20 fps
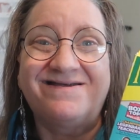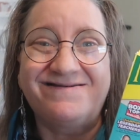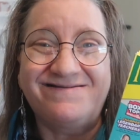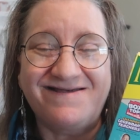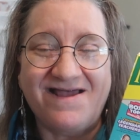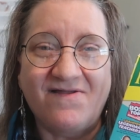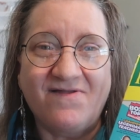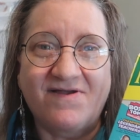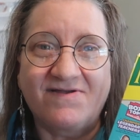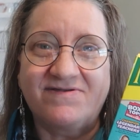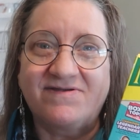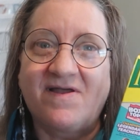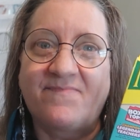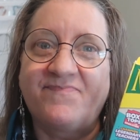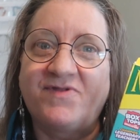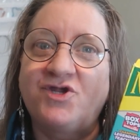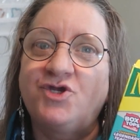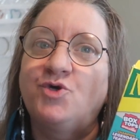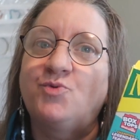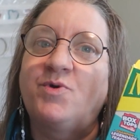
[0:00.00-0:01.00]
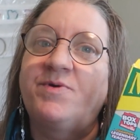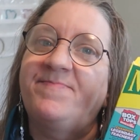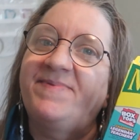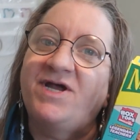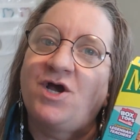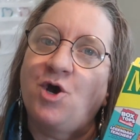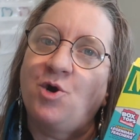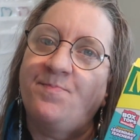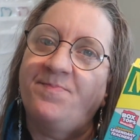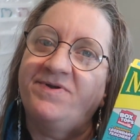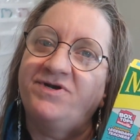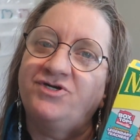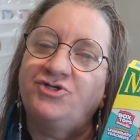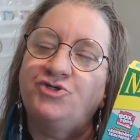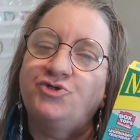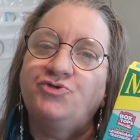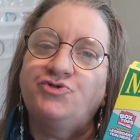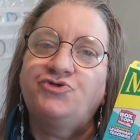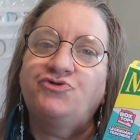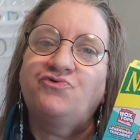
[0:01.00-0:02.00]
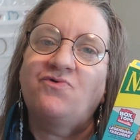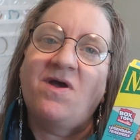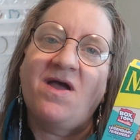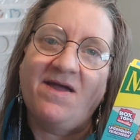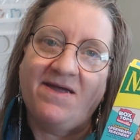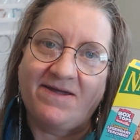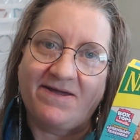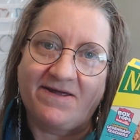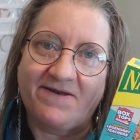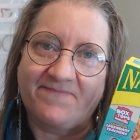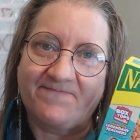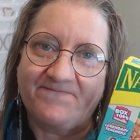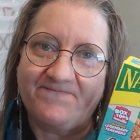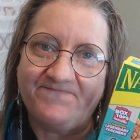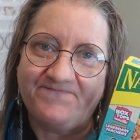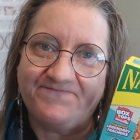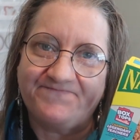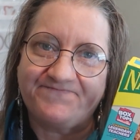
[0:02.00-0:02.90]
it sound like something you would be open to trying?